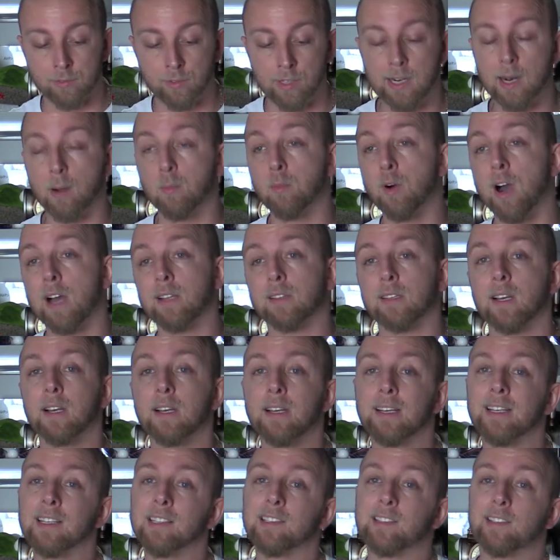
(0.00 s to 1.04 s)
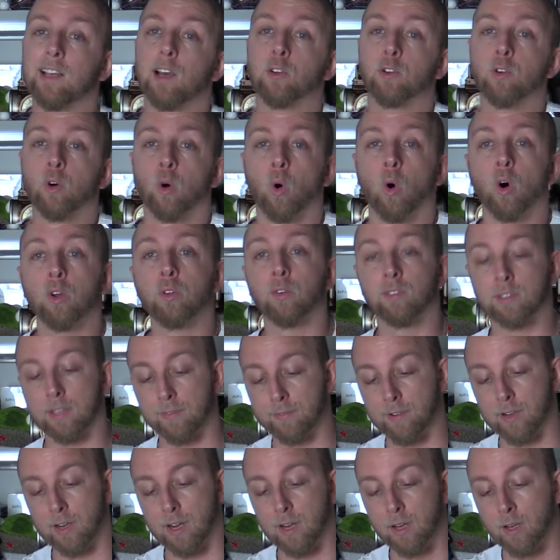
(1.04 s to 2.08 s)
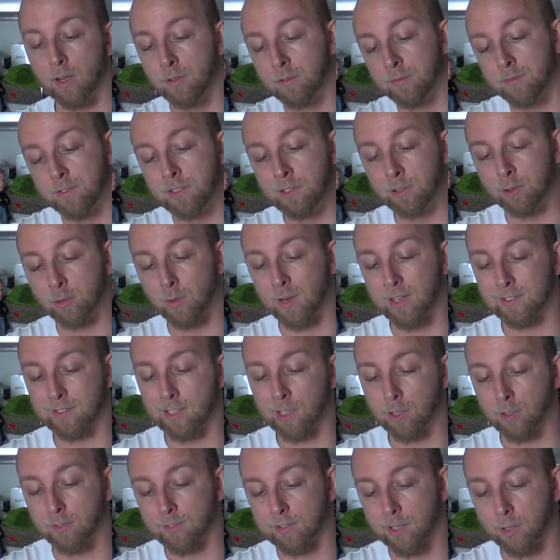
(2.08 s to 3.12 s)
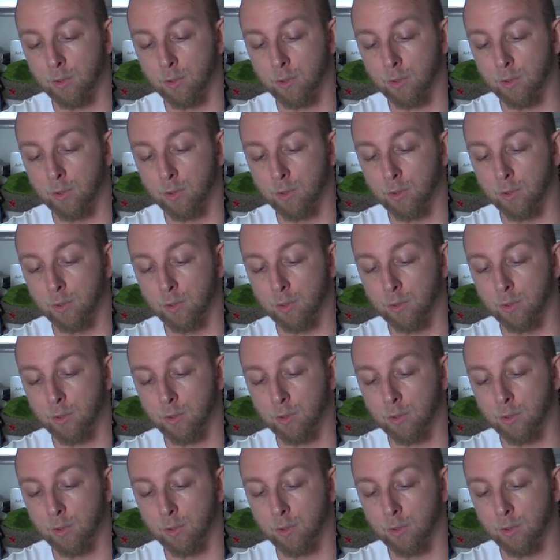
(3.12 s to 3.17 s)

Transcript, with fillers: For many people it will be little expensive because if you want the box, it's